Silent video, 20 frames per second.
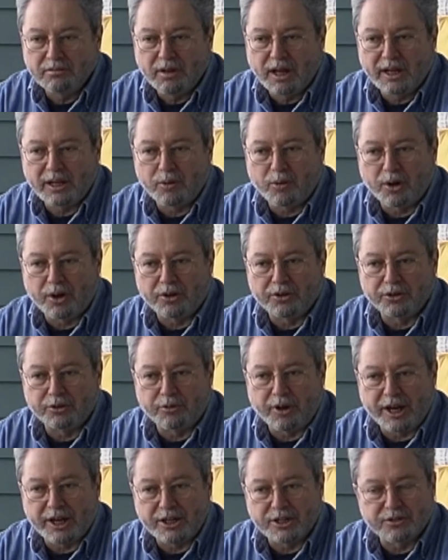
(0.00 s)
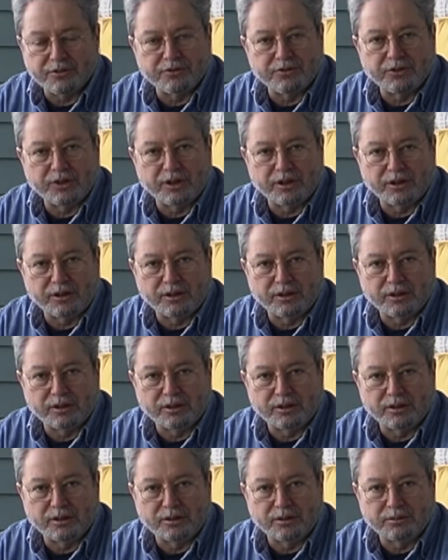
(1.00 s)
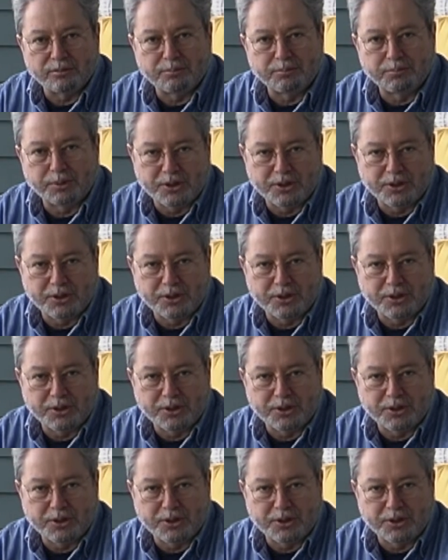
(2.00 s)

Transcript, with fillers: anywhere in the range of uh,